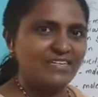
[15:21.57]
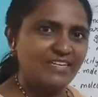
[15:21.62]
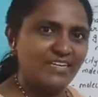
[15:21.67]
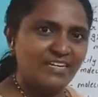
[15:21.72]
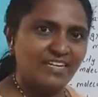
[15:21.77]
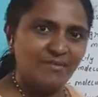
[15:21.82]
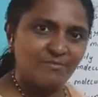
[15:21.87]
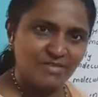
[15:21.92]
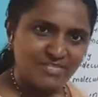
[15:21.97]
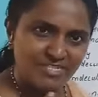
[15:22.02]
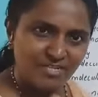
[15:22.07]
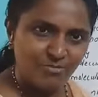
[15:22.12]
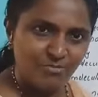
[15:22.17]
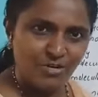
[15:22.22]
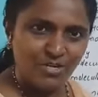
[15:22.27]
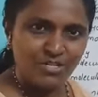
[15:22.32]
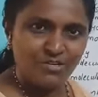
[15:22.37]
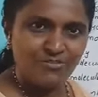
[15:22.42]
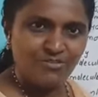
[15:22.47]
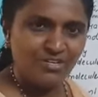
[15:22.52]
Helium is a
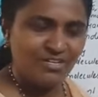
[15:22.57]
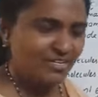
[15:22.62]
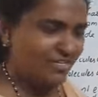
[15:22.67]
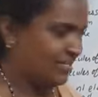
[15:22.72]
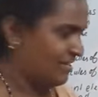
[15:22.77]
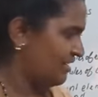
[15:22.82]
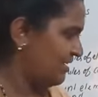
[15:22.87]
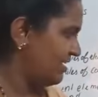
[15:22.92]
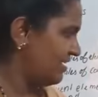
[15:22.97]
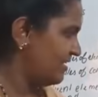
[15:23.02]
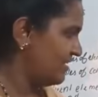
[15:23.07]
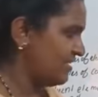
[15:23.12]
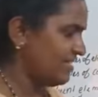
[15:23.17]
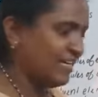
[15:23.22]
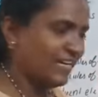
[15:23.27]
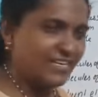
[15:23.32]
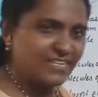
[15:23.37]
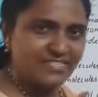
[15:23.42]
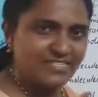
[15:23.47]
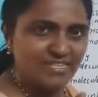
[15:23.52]
molecule,
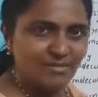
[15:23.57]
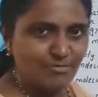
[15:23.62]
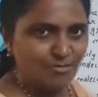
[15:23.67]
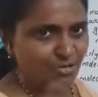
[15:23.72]
neon is a